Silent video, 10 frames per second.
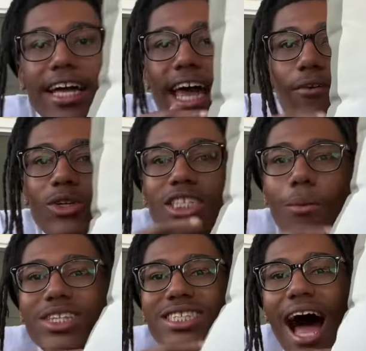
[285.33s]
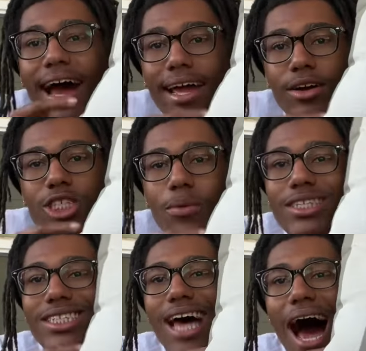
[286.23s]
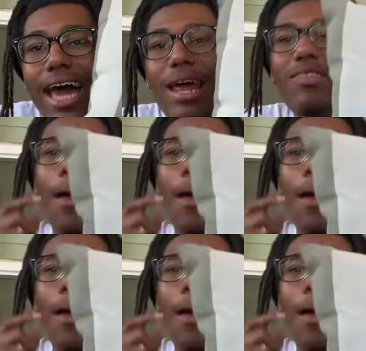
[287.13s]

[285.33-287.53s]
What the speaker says: it was someone's thought, someone's design, and